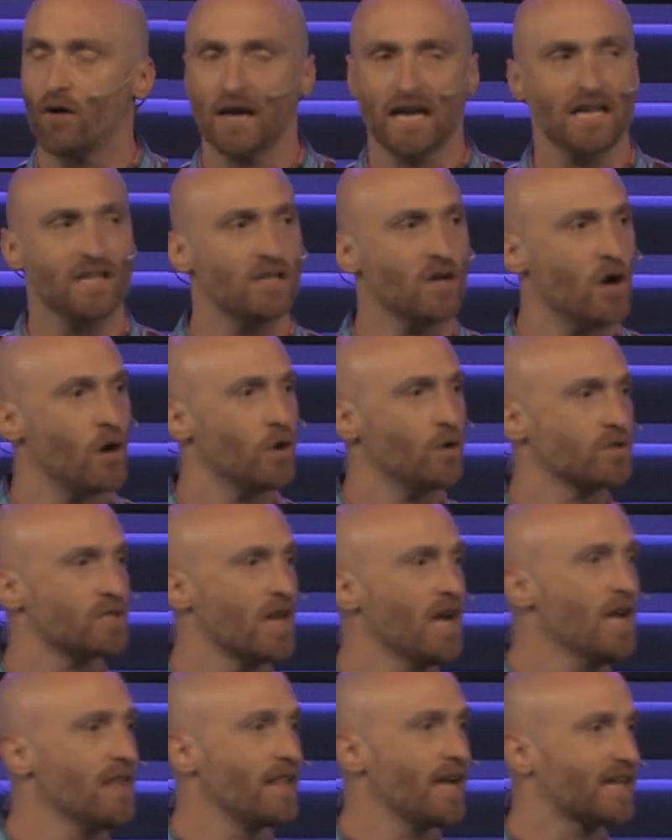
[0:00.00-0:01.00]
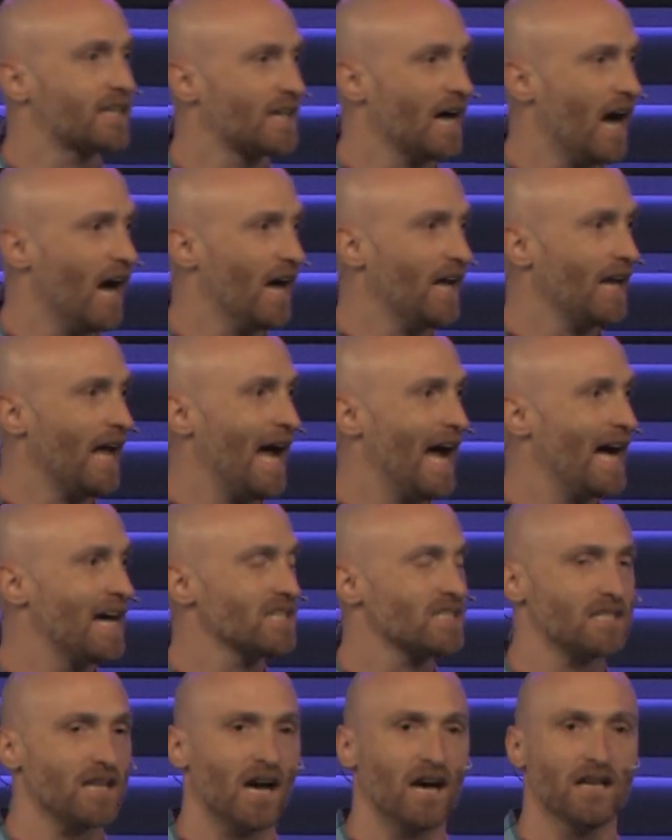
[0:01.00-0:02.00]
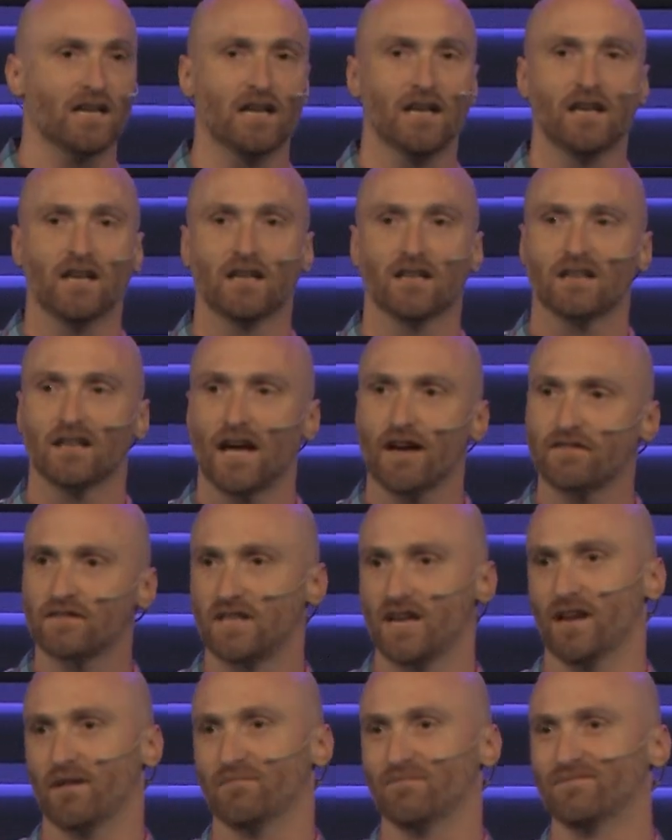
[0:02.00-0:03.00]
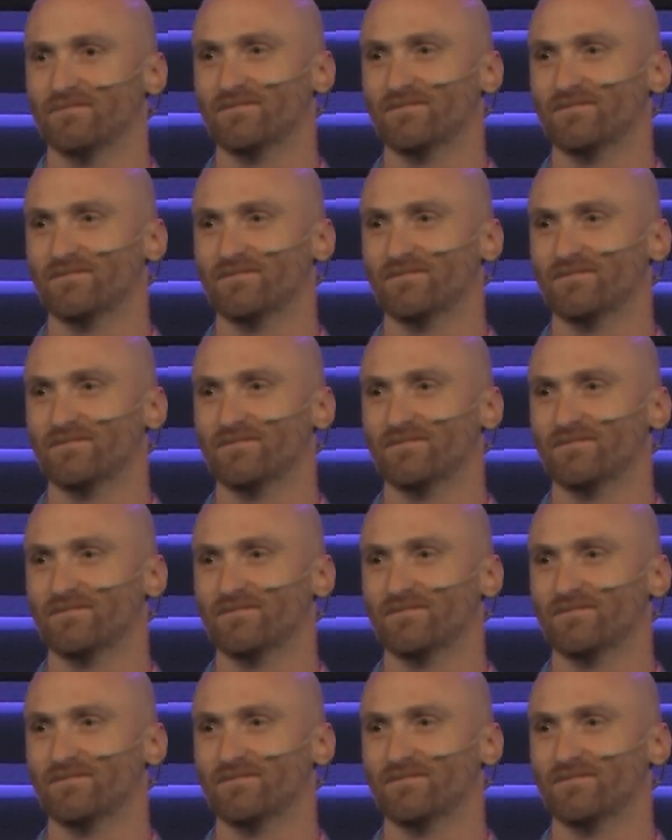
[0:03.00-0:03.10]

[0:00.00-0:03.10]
He knows that God has not left him.